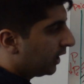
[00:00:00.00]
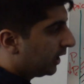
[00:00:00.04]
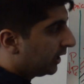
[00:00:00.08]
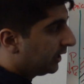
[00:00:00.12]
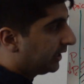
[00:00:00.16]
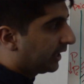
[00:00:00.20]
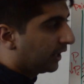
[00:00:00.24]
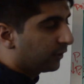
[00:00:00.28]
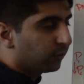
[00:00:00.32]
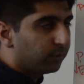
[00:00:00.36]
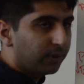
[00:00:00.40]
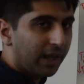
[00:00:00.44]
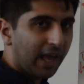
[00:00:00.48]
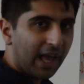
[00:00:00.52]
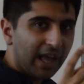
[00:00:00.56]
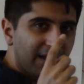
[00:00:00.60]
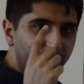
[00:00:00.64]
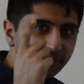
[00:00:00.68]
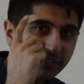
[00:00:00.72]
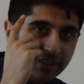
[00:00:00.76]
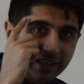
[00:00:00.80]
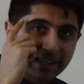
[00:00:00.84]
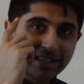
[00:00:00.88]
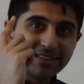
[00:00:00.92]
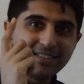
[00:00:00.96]
Yes, we
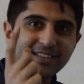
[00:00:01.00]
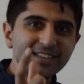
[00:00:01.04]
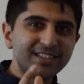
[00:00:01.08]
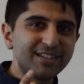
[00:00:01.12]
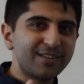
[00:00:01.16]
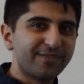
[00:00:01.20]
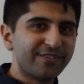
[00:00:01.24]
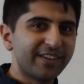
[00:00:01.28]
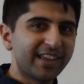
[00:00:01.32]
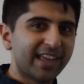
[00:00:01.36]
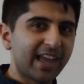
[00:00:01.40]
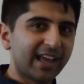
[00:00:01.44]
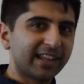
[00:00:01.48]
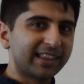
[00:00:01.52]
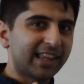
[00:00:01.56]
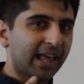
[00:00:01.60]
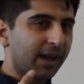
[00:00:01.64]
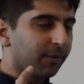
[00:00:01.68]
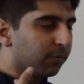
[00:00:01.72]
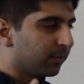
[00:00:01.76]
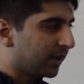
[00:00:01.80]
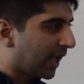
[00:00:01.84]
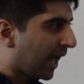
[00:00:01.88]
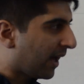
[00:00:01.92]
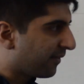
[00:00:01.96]
have. Easy to forget
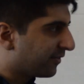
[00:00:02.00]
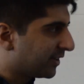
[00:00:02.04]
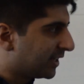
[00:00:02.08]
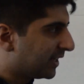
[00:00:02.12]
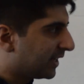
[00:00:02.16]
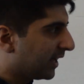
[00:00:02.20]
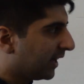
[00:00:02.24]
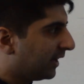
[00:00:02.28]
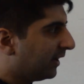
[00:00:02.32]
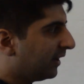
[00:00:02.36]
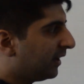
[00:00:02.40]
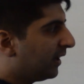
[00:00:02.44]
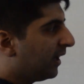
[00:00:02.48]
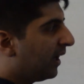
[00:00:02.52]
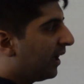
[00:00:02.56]
that, we haven't done.